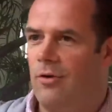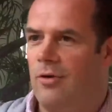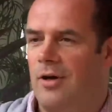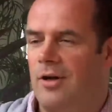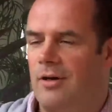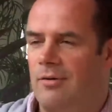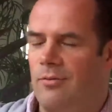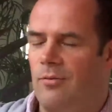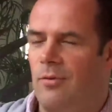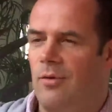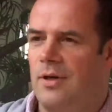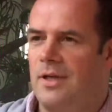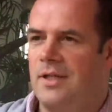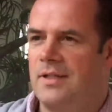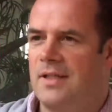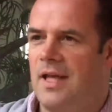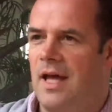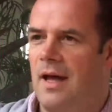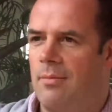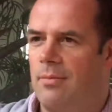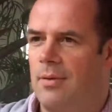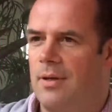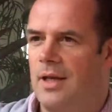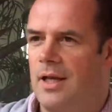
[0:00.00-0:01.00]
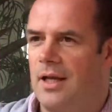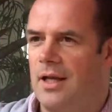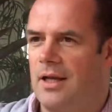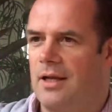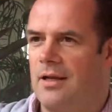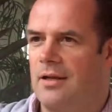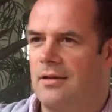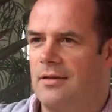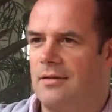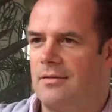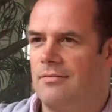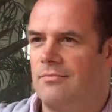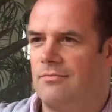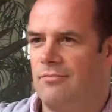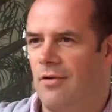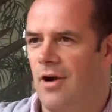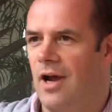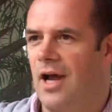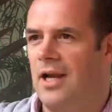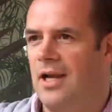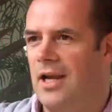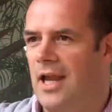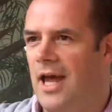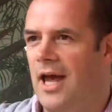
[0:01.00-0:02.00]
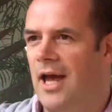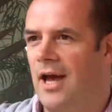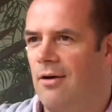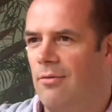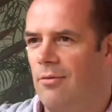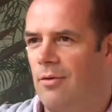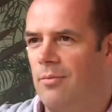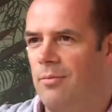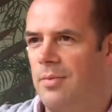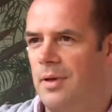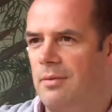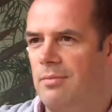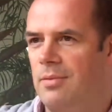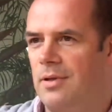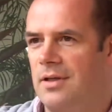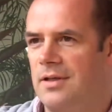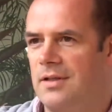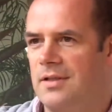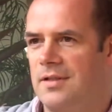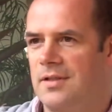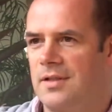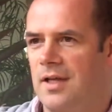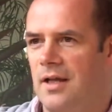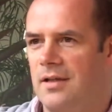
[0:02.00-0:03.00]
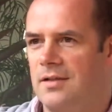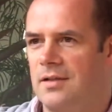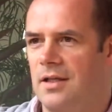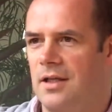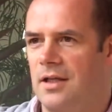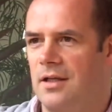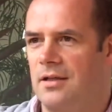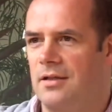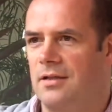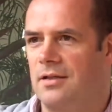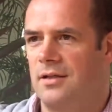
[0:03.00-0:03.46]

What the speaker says: what is happening right now, what people are discussing,